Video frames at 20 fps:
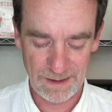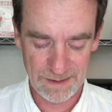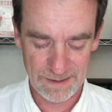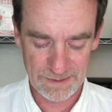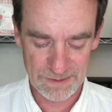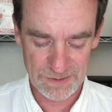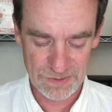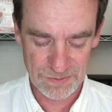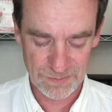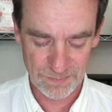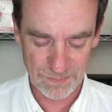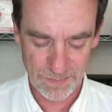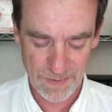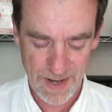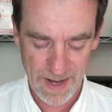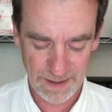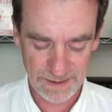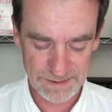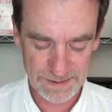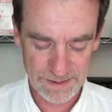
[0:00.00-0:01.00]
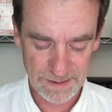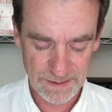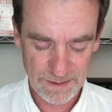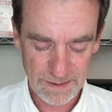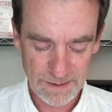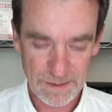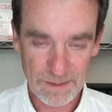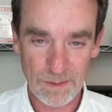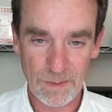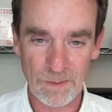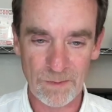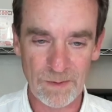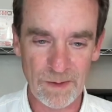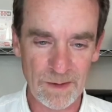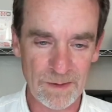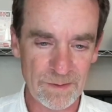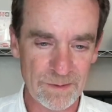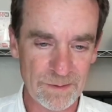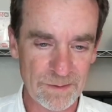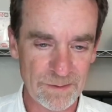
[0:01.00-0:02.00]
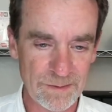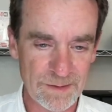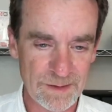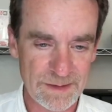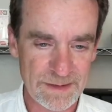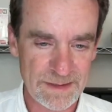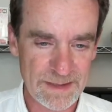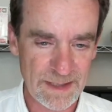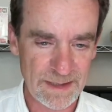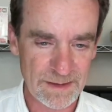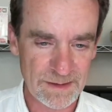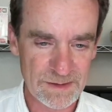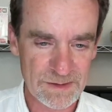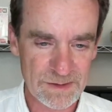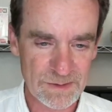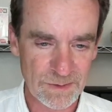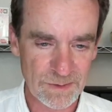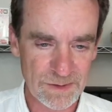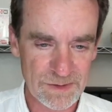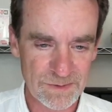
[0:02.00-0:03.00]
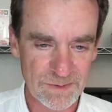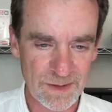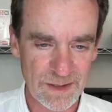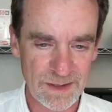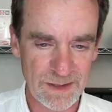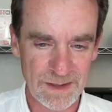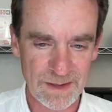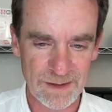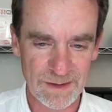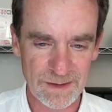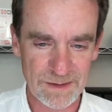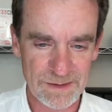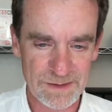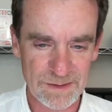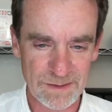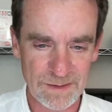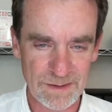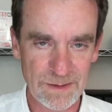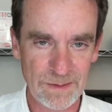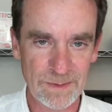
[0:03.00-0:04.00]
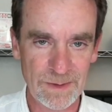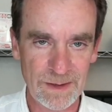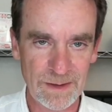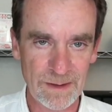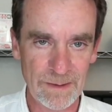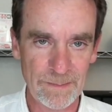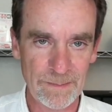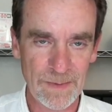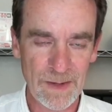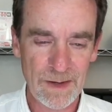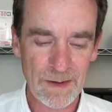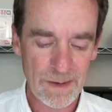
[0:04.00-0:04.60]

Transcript: and direct under the data source right here. So there we go.